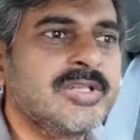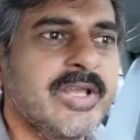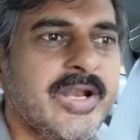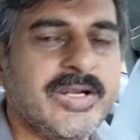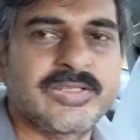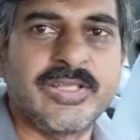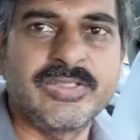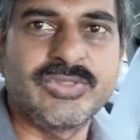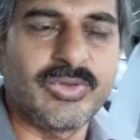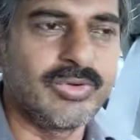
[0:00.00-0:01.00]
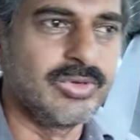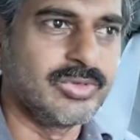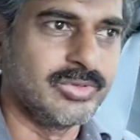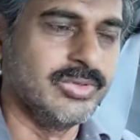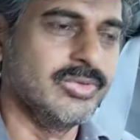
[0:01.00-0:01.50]
there are things you
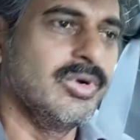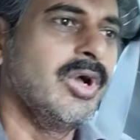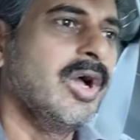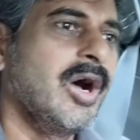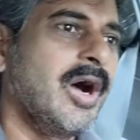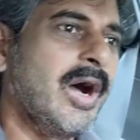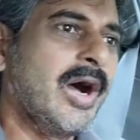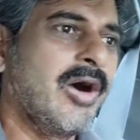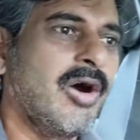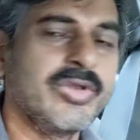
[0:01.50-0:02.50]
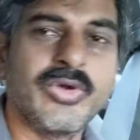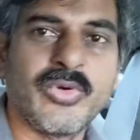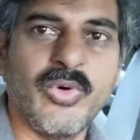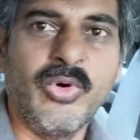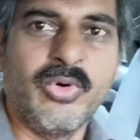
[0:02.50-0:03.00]
could do on
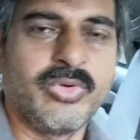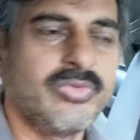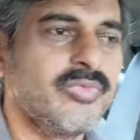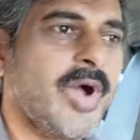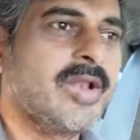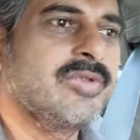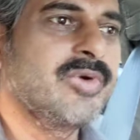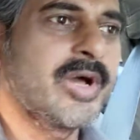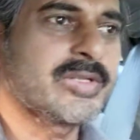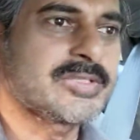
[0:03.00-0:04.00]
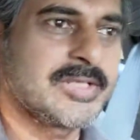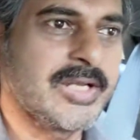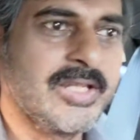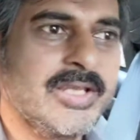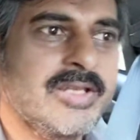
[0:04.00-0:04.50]
your own while you are
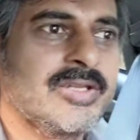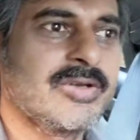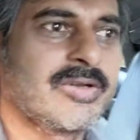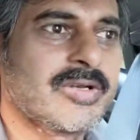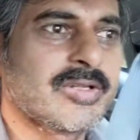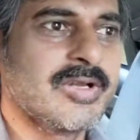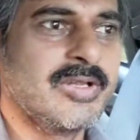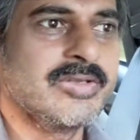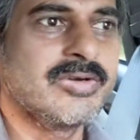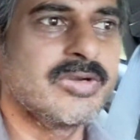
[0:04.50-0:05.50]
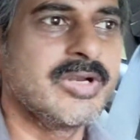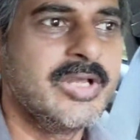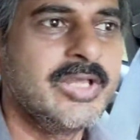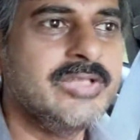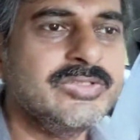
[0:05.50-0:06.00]
studying in your
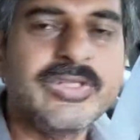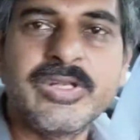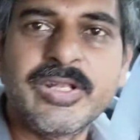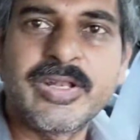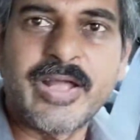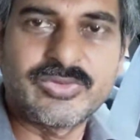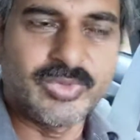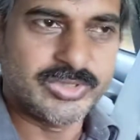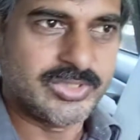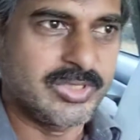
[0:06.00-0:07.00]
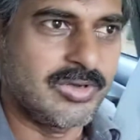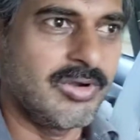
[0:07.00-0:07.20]
engineering graduation,